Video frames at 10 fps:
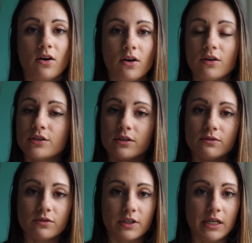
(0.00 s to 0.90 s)
all
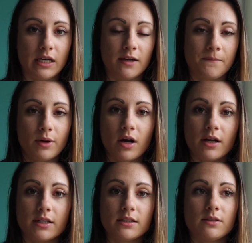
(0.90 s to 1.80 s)
gluten-free
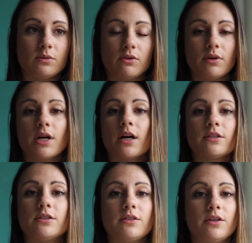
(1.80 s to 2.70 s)
products with
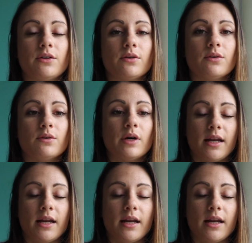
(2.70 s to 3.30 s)
regards to